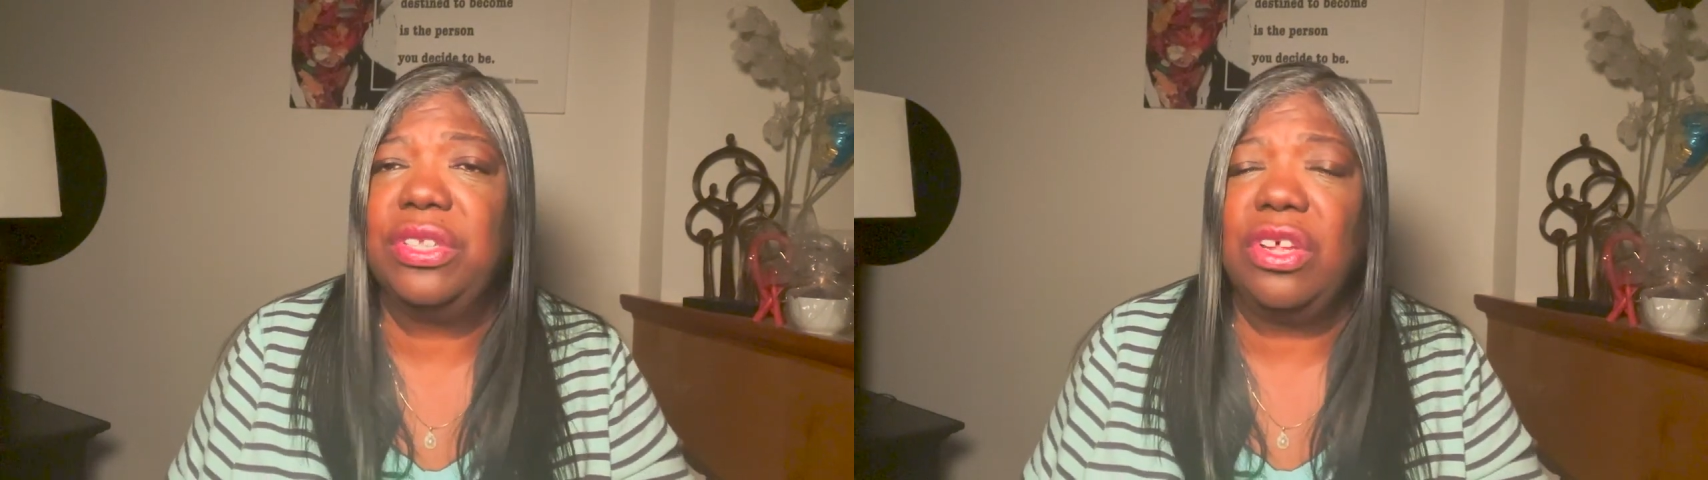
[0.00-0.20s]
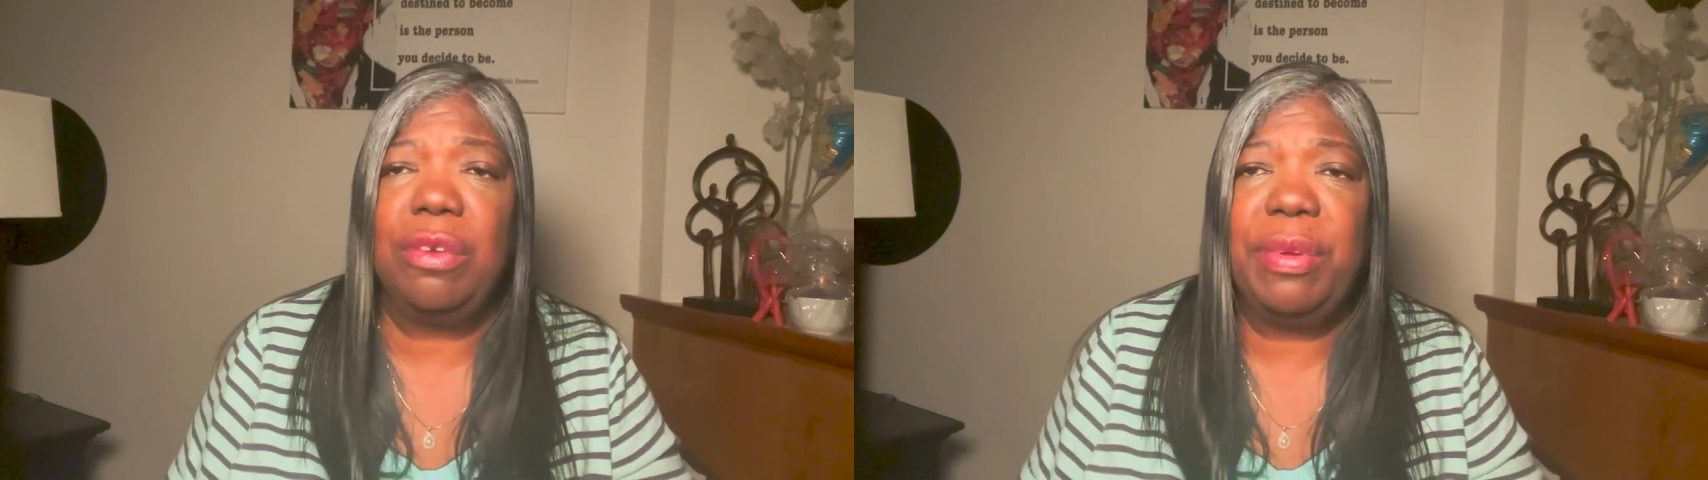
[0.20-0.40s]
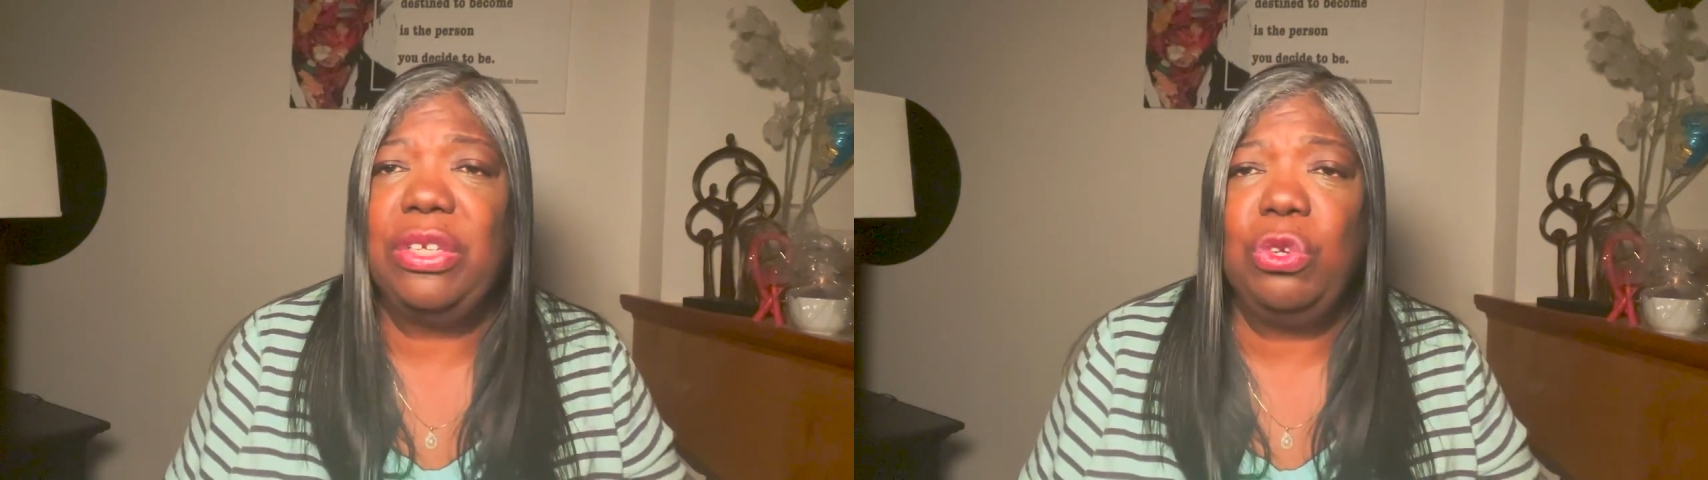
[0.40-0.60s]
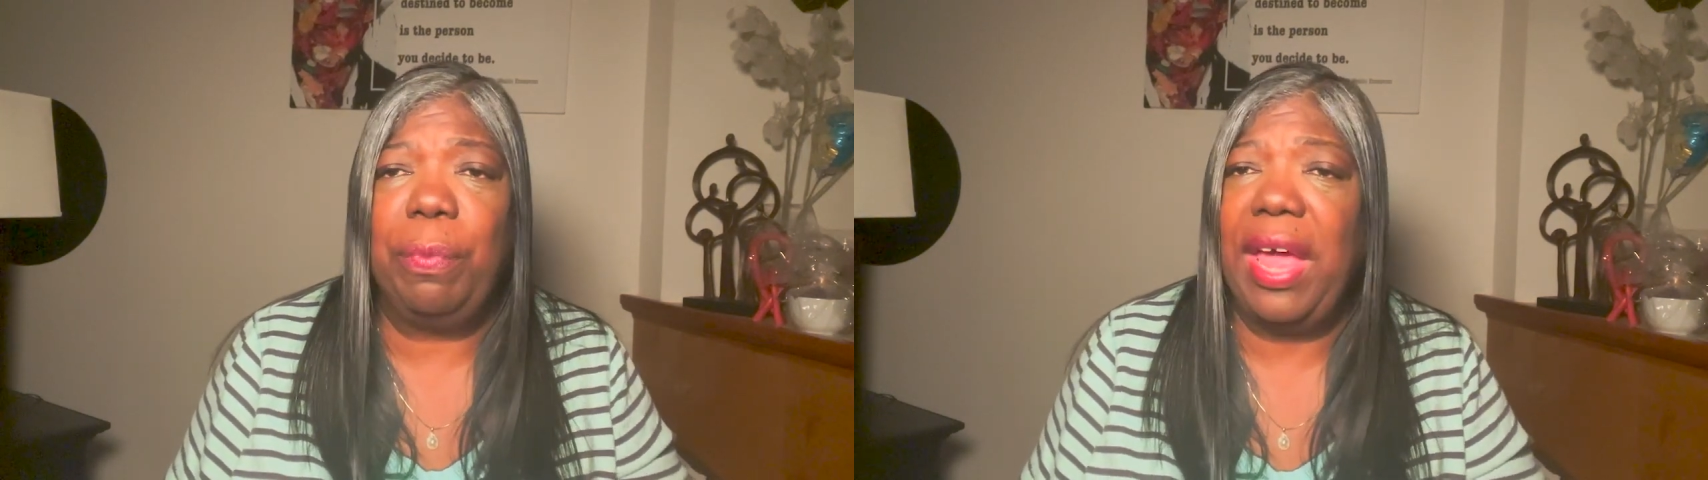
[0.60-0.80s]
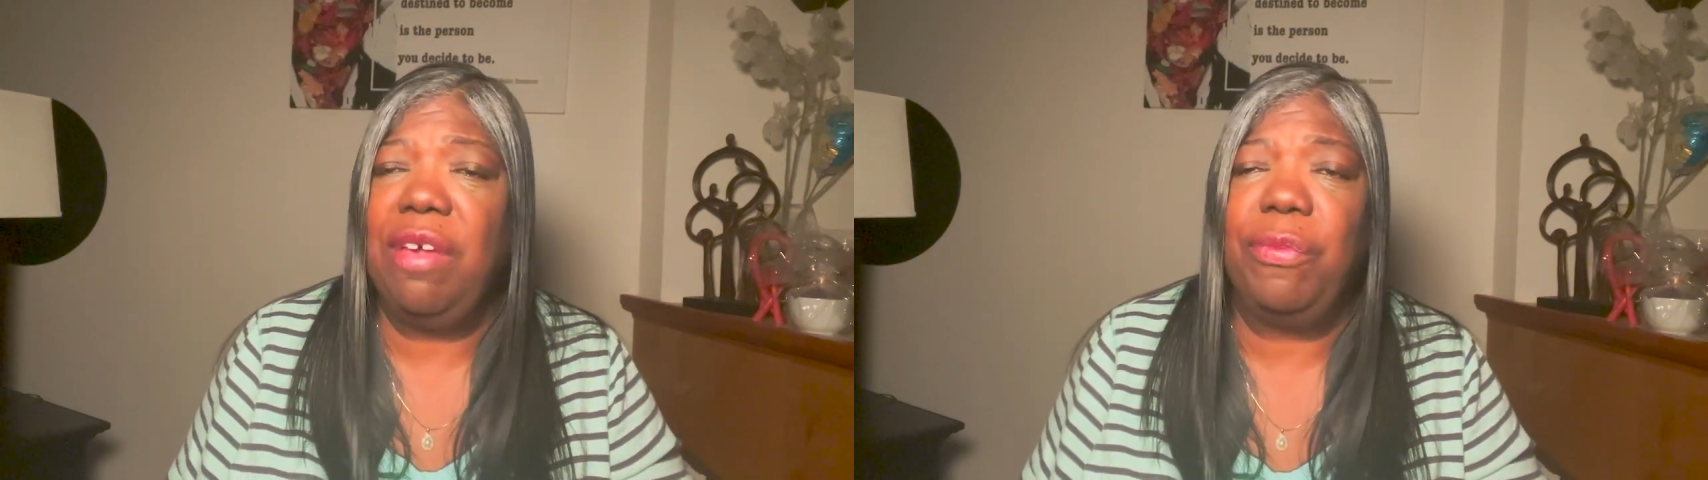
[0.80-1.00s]
it's going to be too
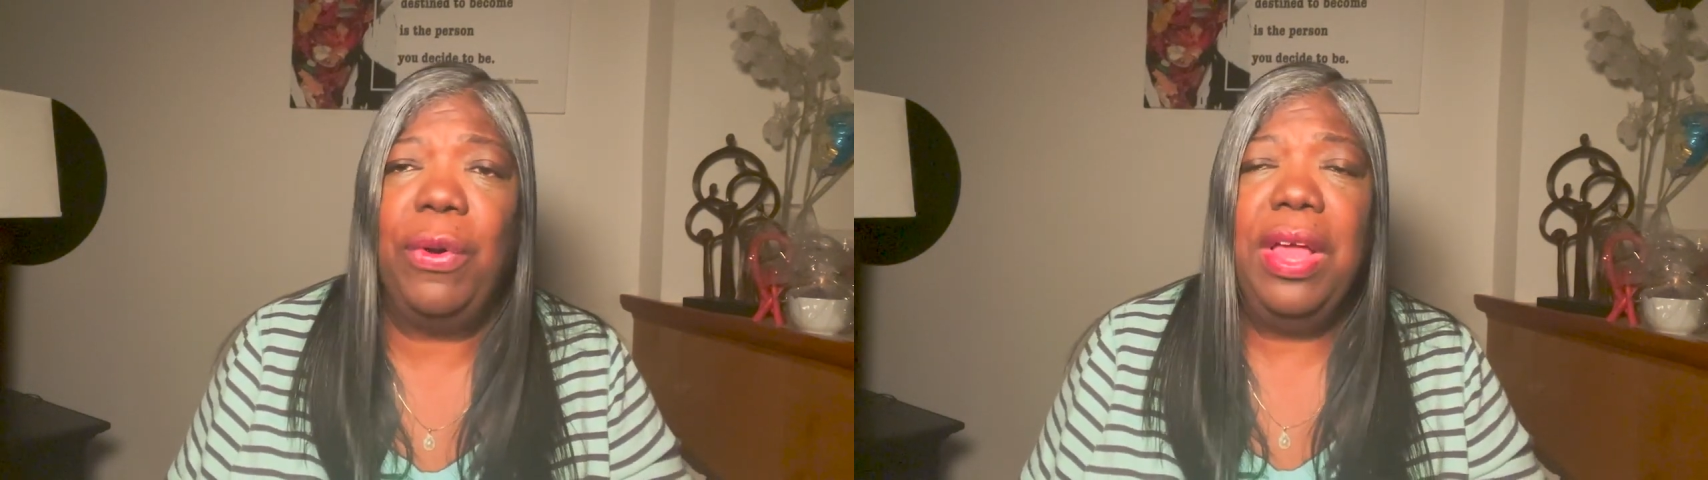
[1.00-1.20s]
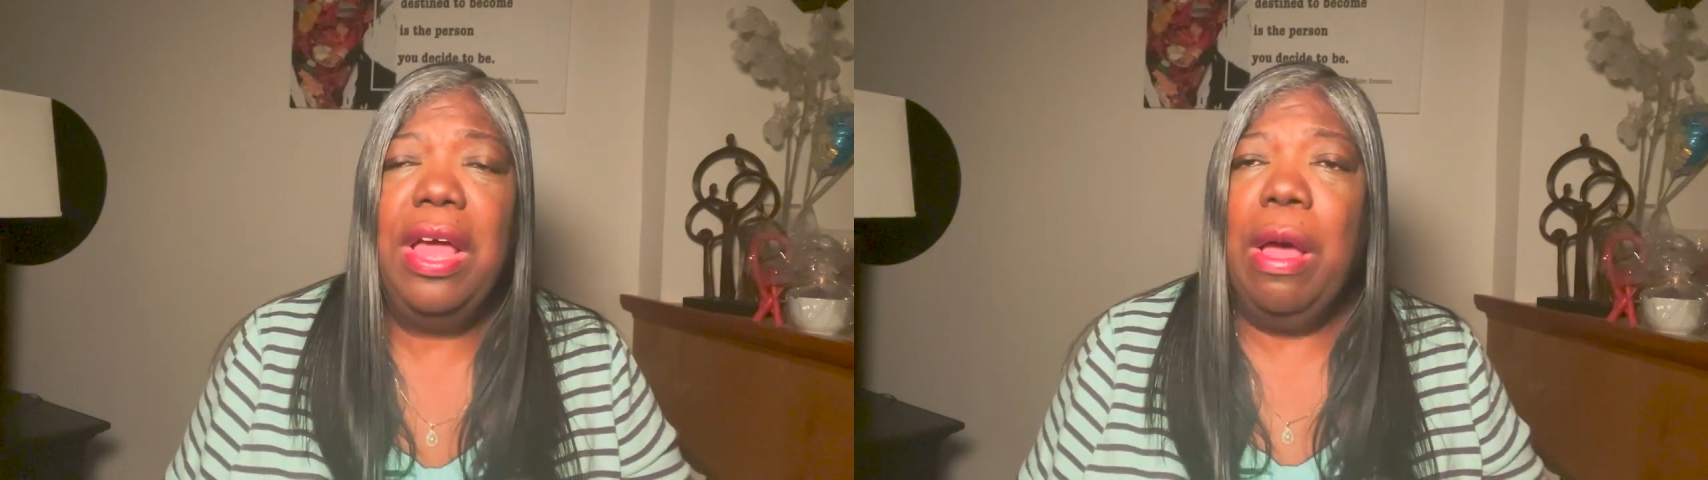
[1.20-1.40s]
painful.